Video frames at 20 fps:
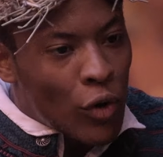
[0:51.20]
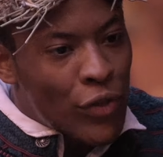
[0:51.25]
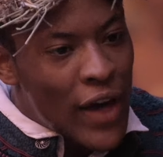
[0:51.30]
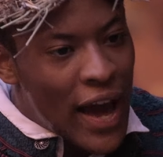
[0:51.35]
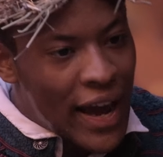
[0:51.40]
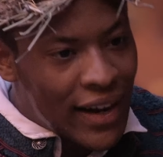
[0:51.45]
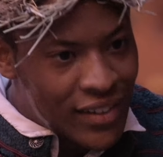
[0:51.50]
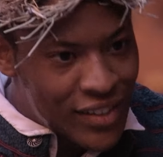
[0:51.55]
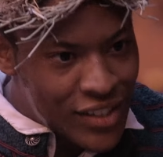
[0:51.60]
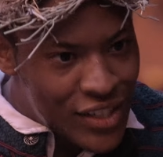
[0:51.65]
Oh,
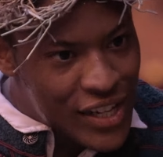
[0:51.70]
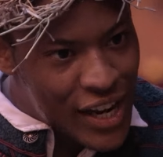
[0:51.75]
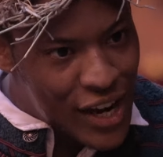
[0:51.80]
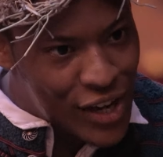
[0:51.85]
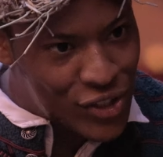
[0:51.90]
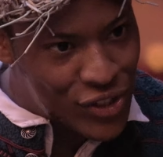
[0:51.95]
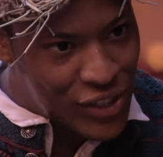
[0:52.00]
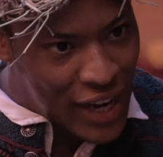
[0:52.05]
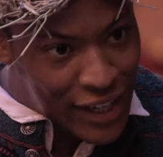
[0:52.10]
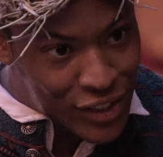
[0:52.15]
then, dear
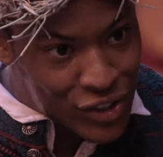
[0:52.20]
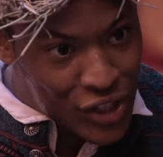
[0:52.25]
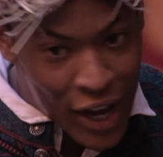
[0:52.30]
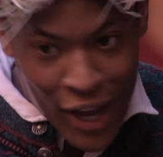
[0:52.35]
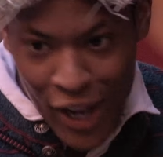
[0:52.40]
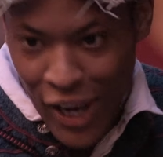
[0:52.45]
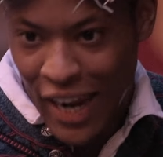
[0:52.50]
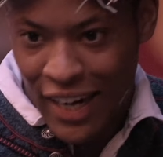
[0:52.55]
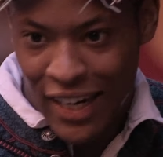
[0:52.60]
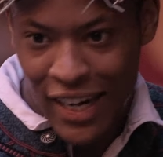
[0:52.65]
saint,
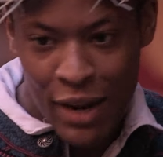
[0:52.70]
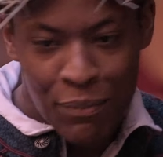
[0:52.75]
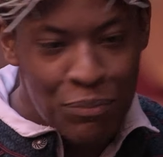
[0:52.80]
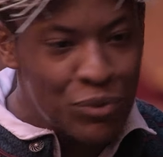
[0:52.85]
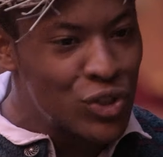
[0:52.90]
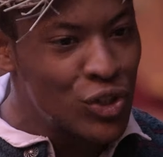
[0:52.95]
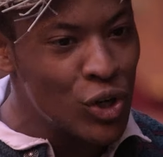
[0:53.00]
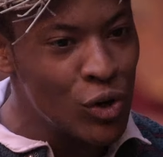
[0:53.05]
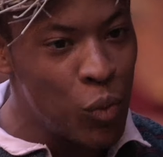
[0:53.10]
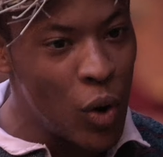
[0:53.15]
let
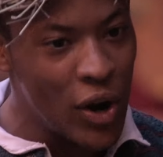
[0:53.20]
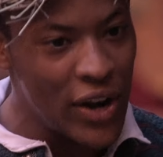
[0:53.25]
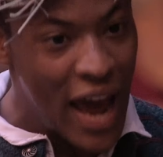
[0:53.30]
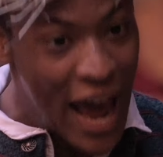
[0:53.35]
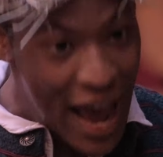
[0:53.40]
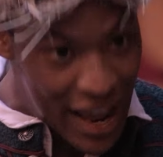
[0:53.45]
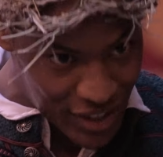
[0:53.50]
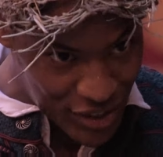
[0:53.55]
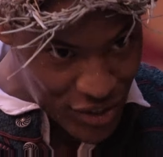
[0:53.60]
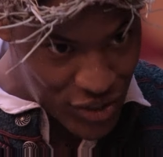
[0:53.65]
lips do what
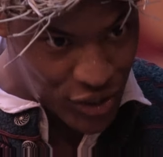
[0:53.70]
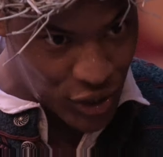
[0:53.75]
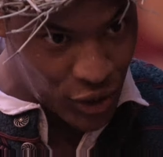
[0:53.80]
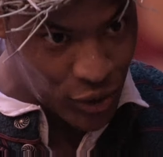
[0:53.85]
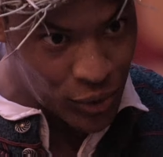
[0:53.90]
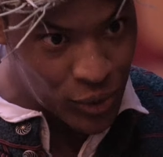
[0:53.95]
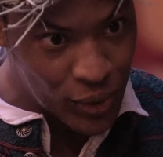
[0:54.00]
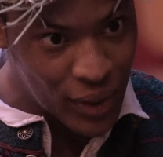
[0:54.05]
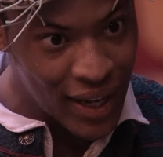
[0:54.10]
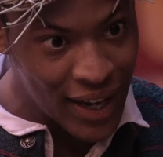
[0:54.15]
hands
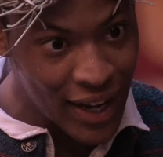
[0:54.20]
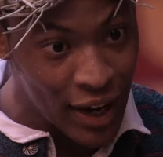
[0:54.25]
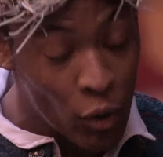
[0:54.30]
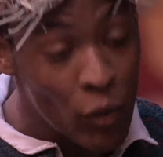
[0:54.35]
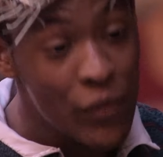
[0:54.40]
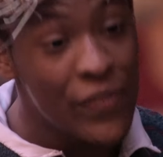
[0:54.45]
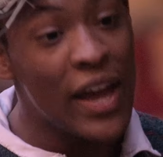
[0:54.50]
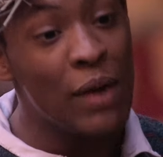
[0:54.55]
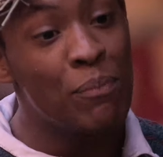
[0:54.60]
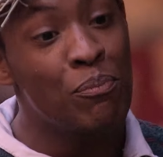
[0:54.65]

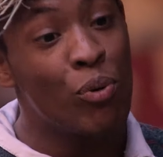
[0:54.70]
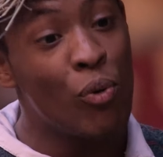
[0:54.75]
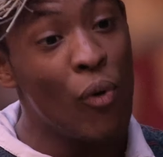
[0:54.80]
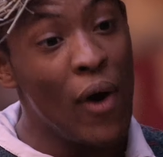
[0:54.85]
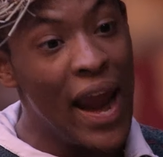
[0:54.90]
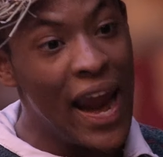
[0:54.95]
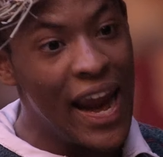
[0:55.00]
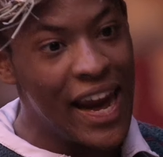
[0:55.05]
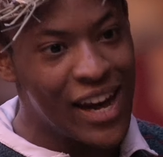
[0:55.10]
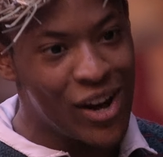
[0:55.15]
do. They
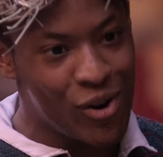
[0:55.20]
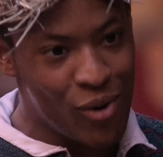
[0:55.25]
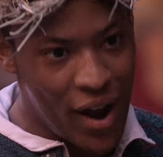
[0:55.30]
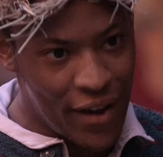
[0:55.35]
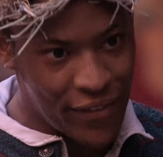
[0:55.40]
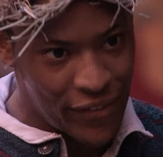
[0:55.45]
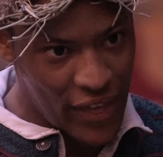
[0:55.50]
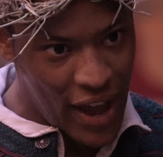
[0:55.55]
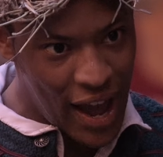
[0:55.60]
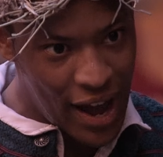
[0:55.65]
pray,
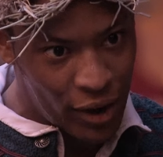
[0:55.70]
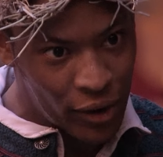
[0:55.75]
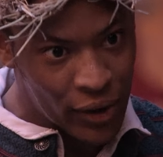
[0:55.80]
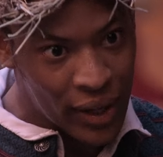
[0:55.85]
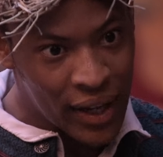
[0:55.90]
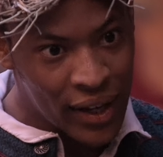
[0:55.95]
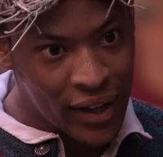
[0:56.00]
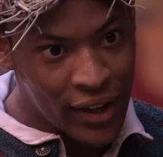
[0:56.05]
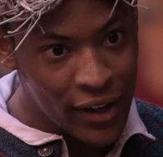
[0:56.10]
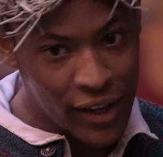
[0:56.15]
grant thou,
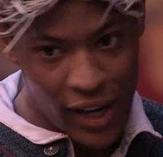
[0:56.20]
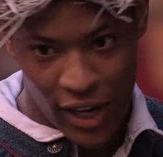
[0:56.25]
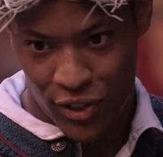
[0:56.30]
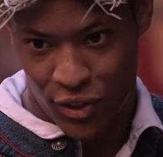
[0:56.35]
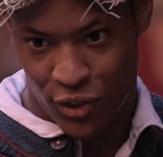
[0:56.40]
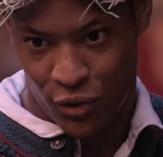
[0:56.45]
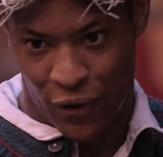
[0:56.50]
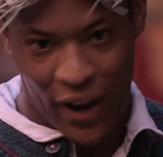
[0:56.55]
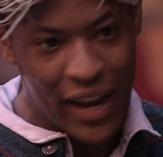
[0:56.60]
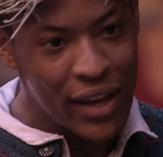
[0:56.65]

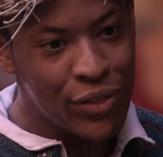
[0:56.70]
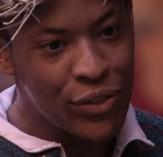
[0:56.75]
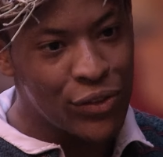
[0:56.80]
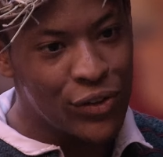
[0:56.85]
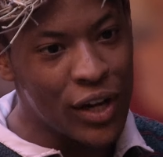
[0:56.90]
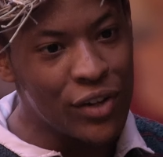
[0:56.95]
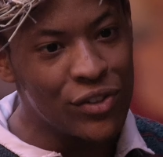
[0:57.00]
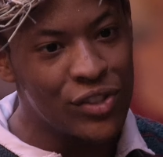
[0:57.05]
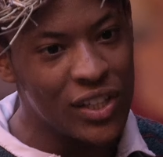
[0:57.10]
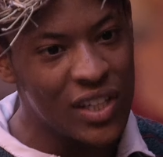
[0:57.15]
lest faith
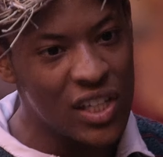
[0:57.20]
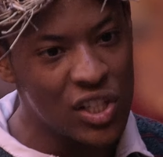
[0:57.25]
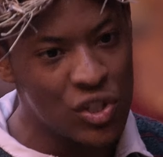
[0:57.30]
turn to